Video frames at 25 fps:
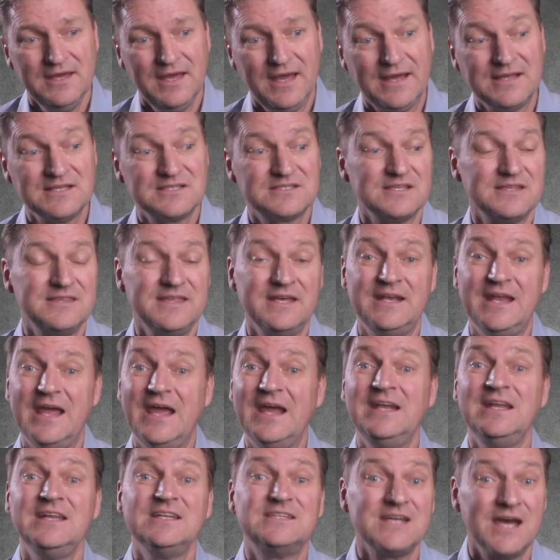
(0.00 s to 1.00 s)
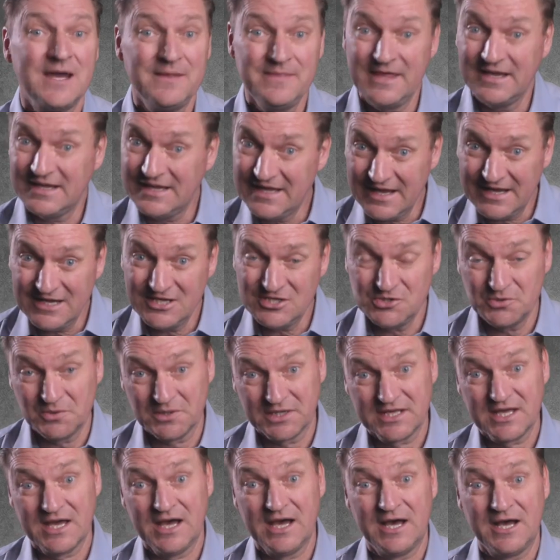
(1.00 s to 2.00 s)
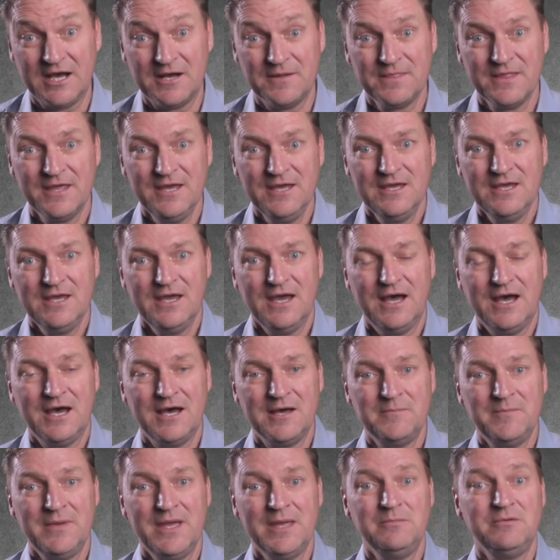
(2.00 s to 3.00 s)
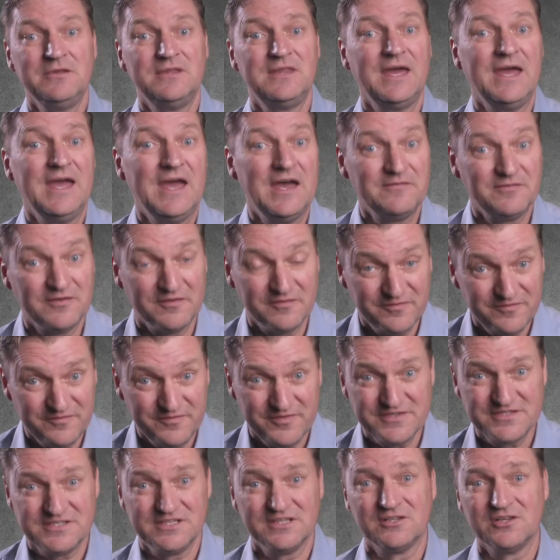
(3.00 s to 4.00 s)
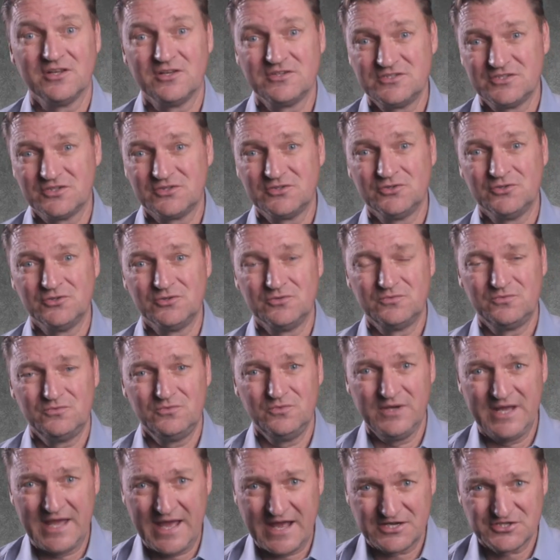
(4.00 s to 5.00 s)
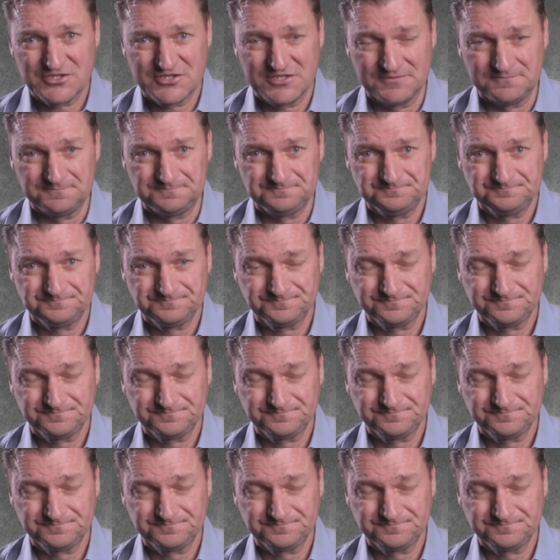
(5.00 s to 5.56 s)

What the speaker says: And so then anytime they get into a car, maybe they have a physiological reaction.